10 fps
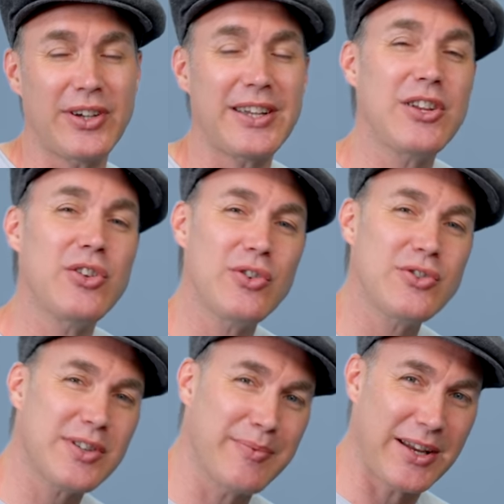So I'm going to
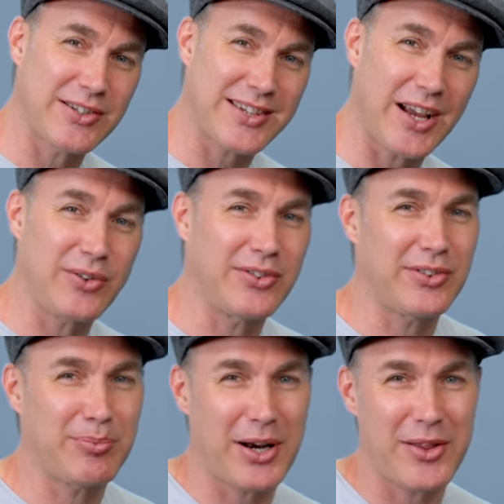use the major scale because
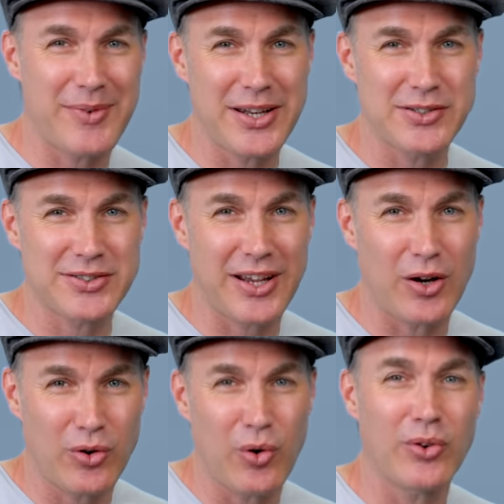it's part of the major
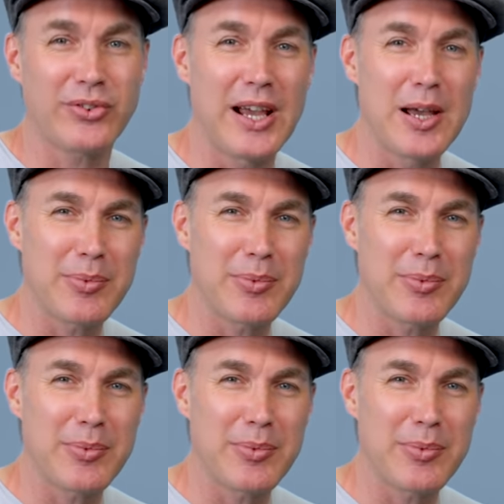scale course,